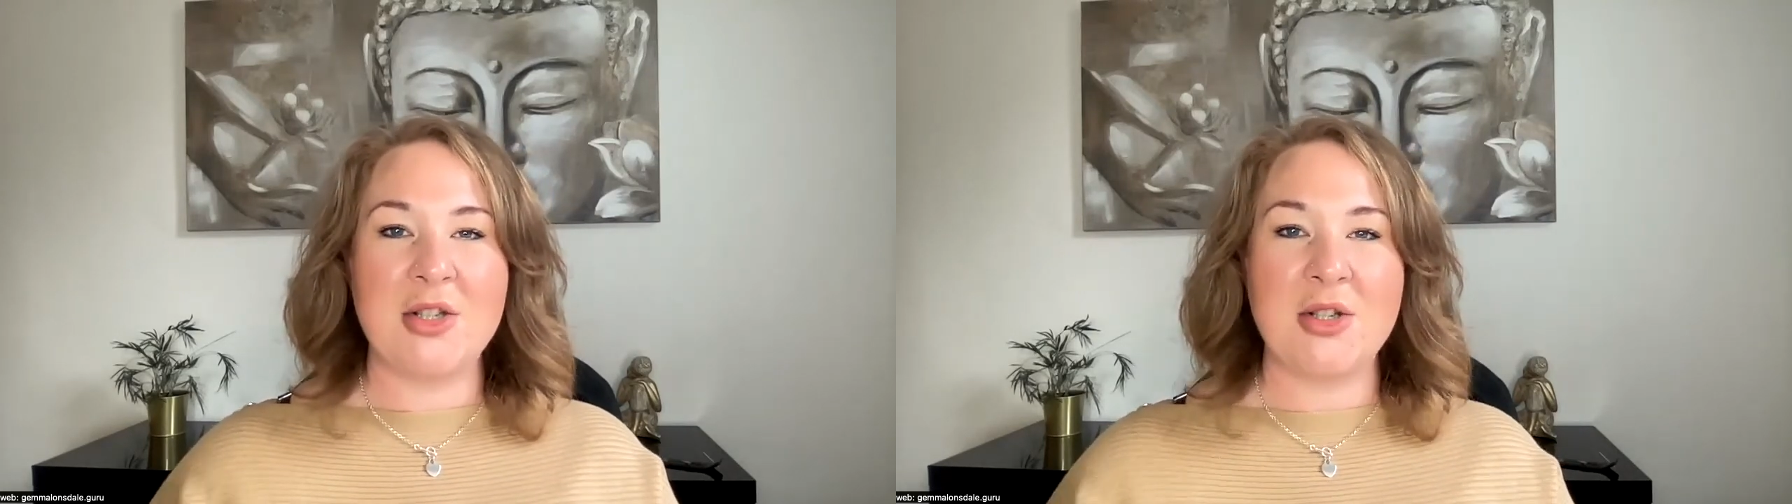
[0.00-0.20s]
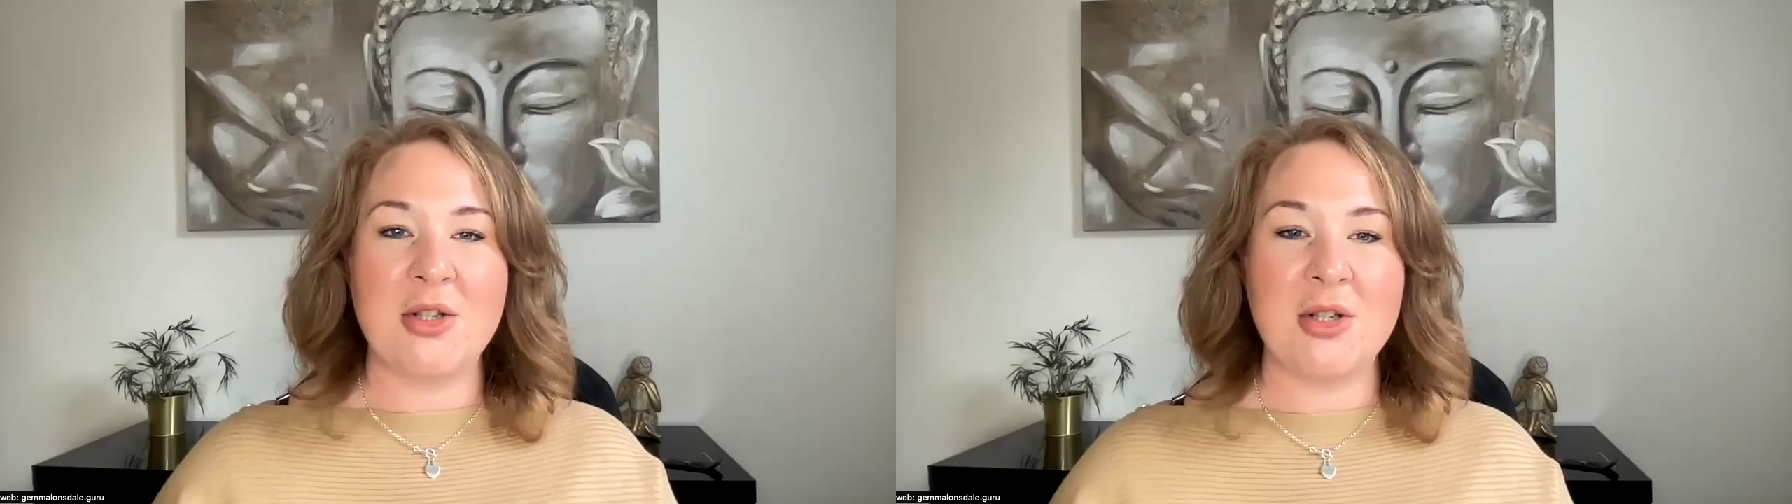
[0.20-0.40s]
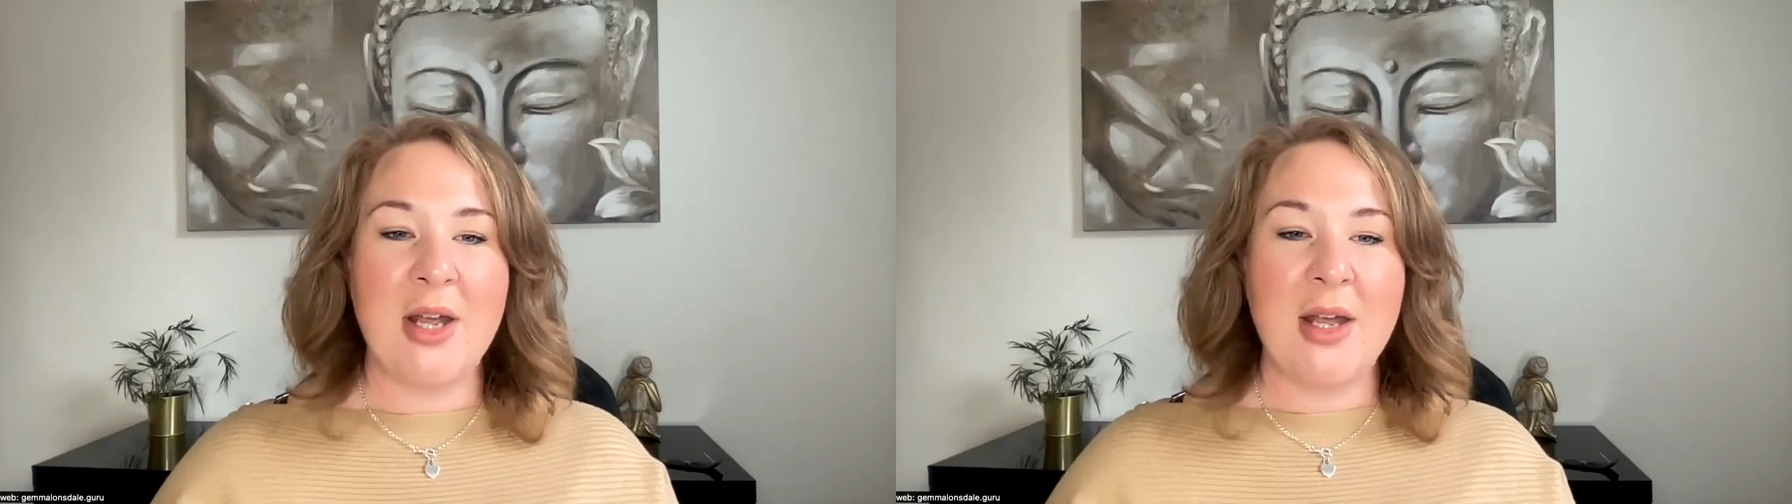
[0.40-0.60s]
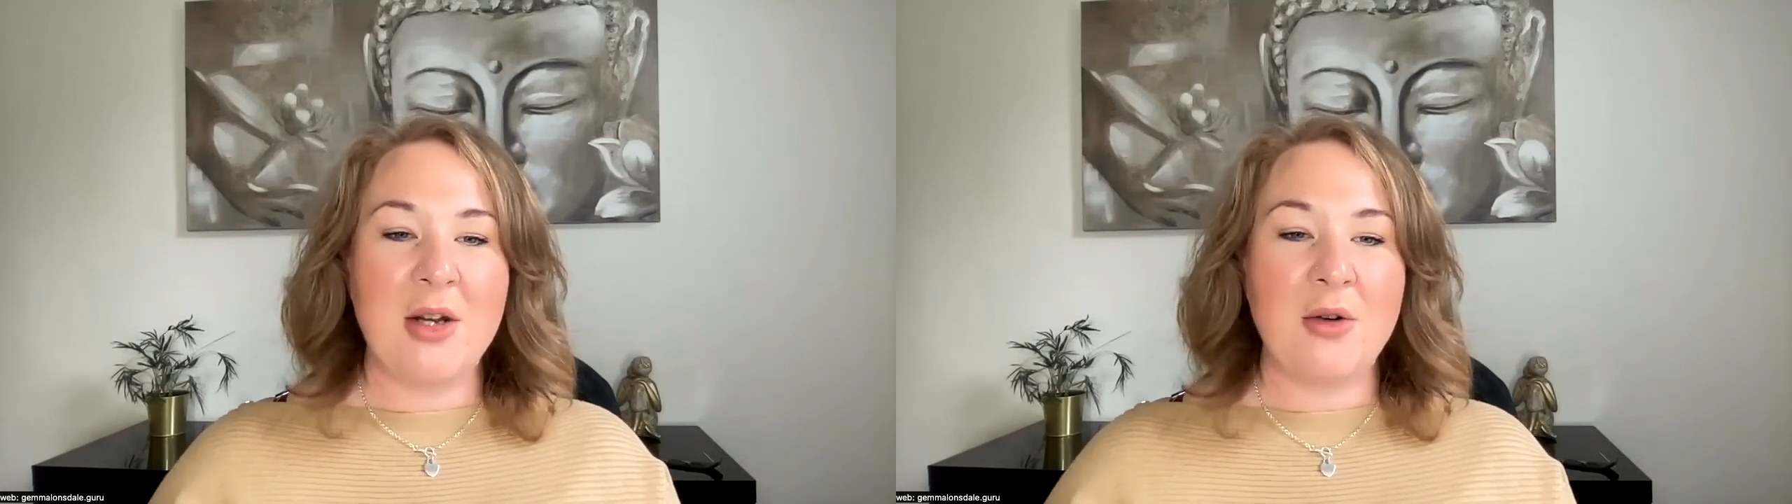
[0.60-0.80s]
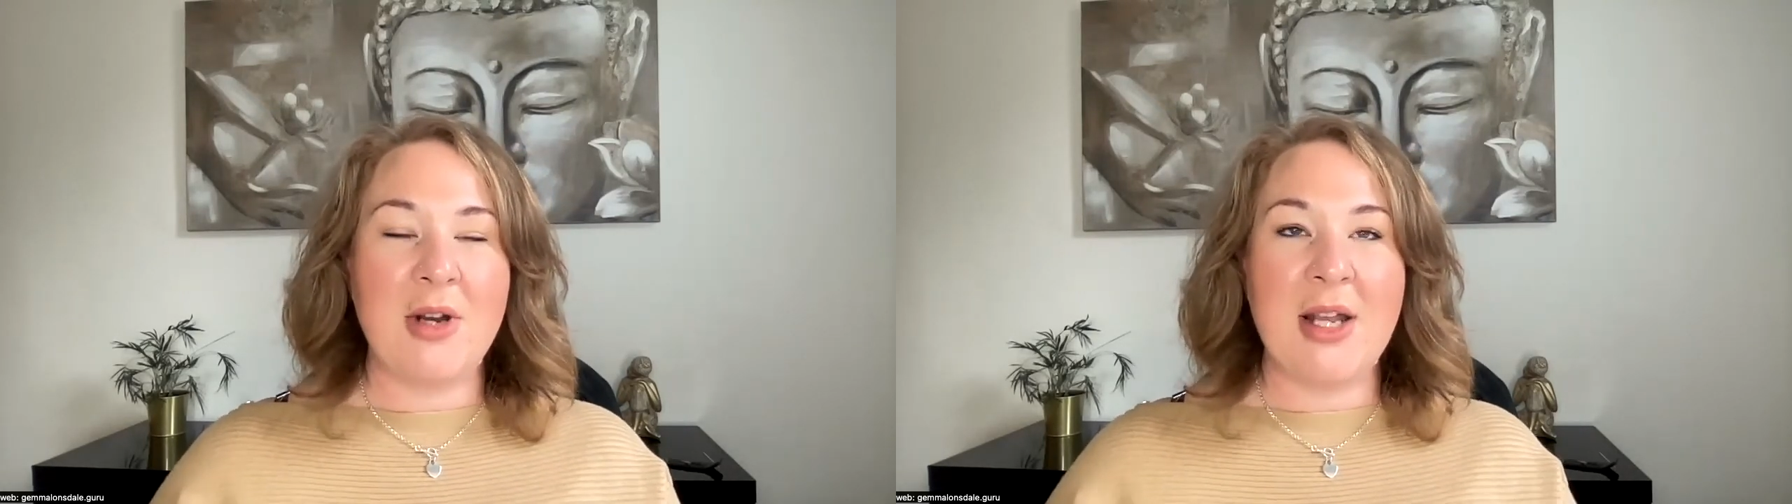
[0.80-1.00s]
to
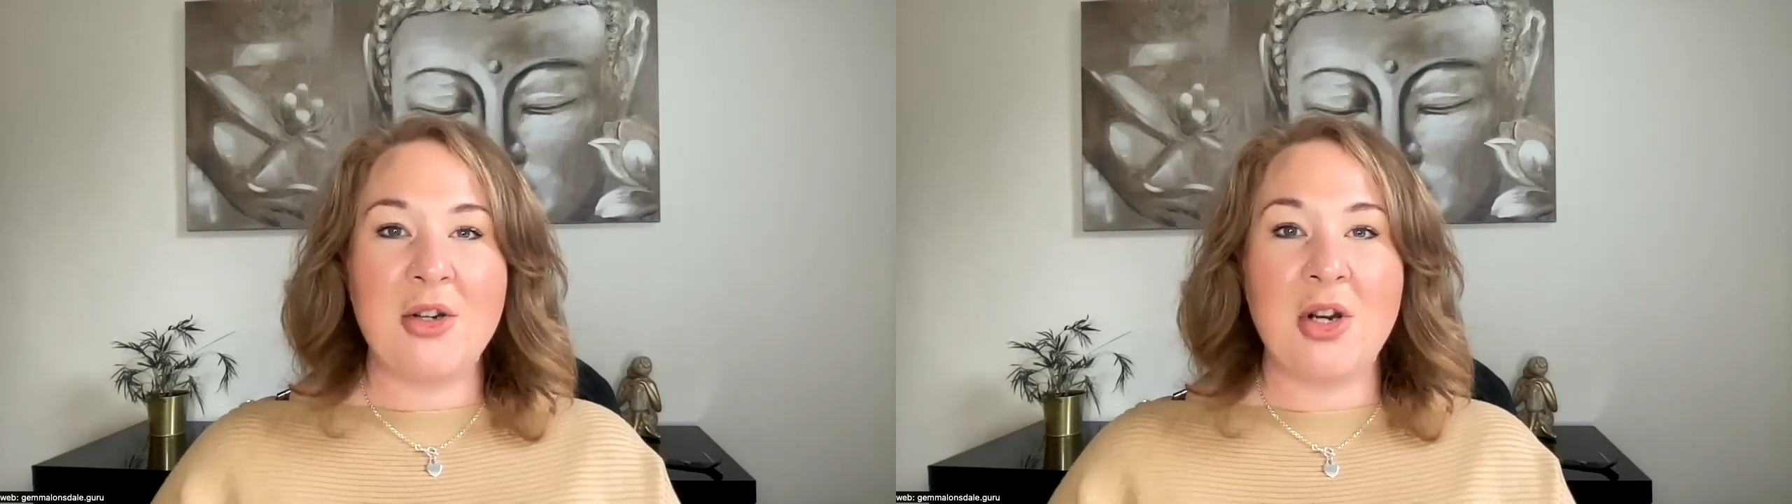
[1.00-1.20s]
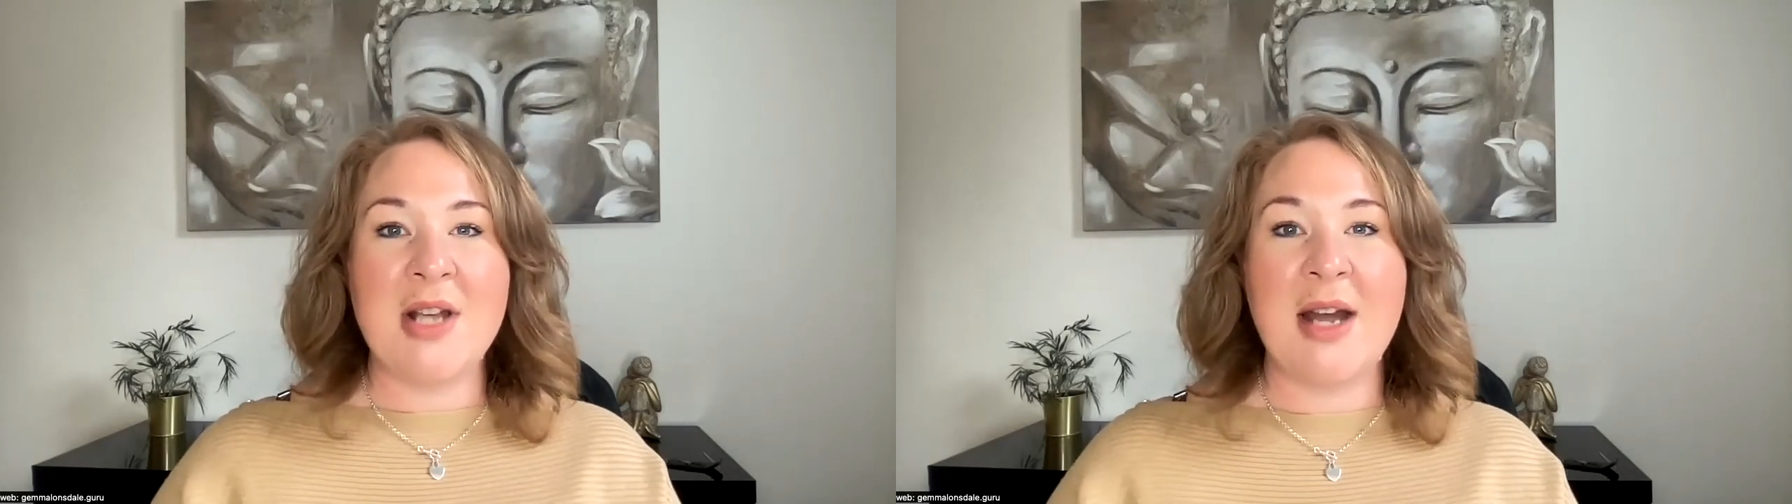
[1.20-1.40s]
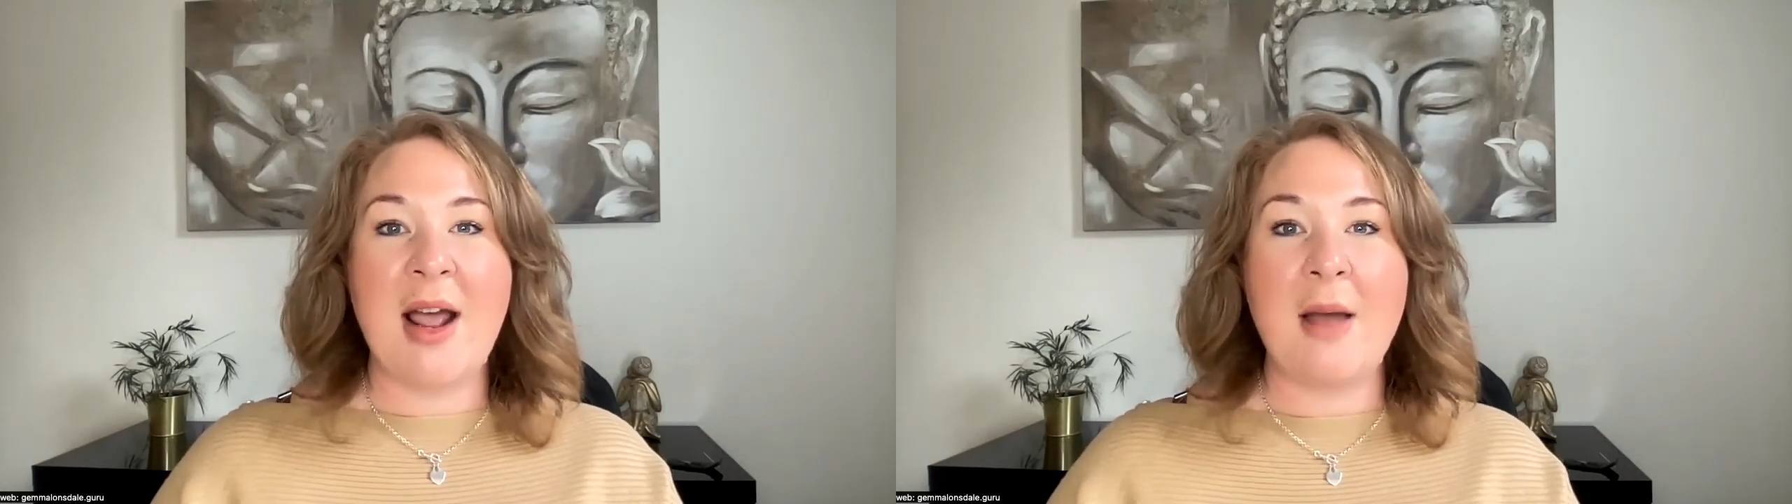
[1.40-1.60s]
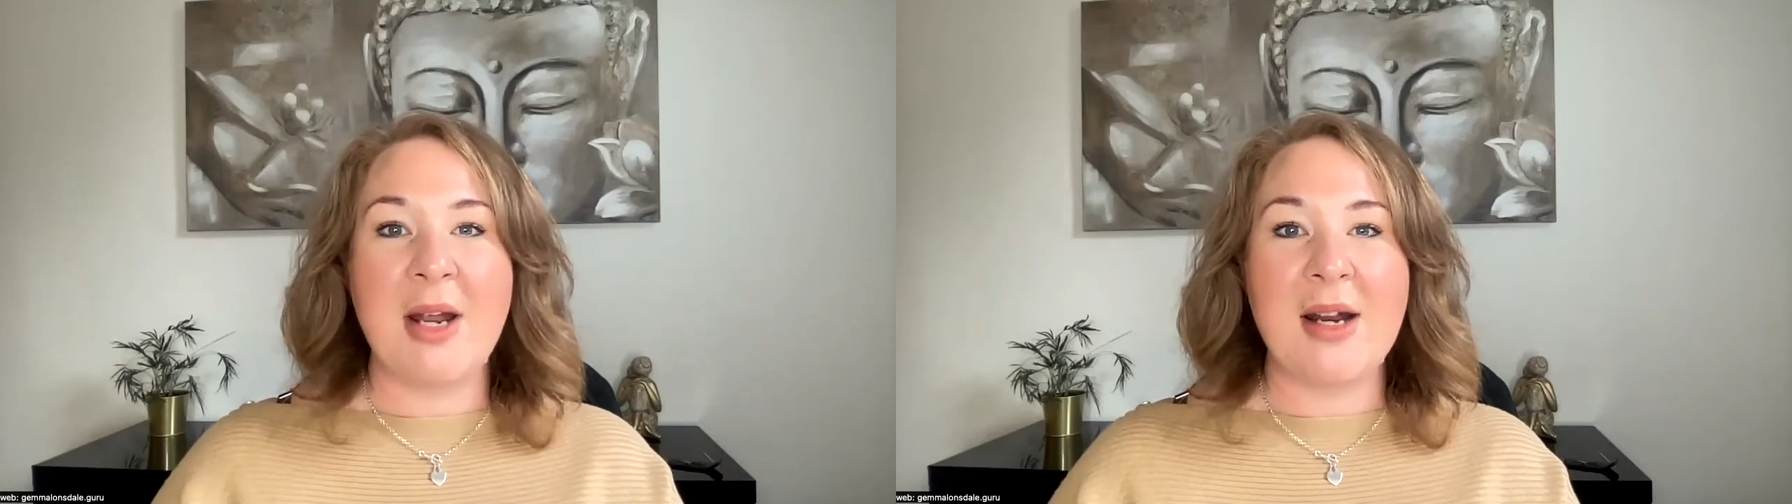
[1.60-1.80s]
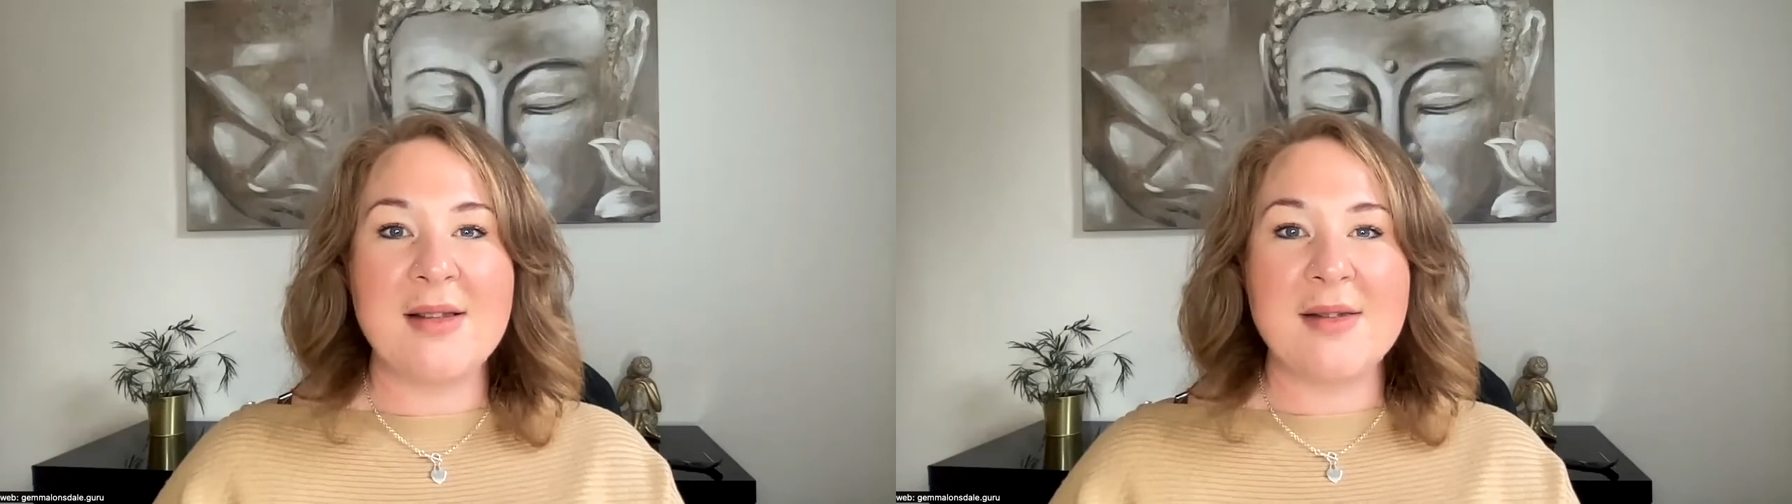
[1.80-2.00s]
create new
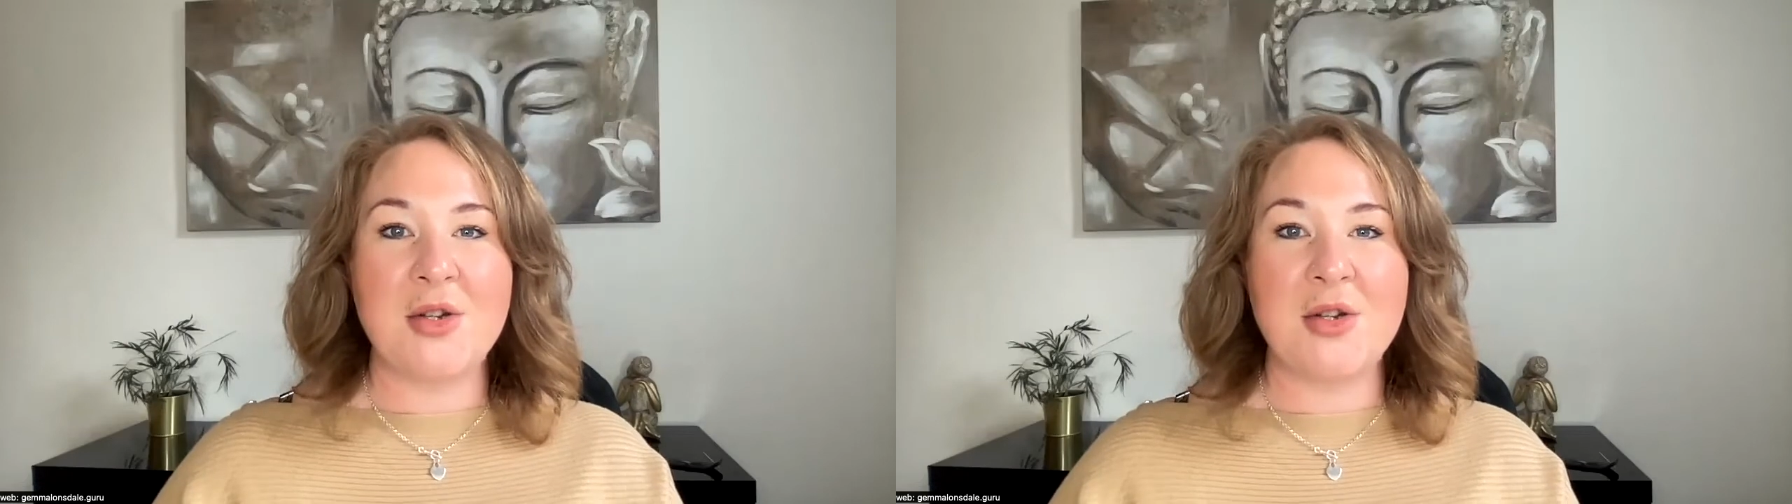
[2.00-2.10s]
dynamics,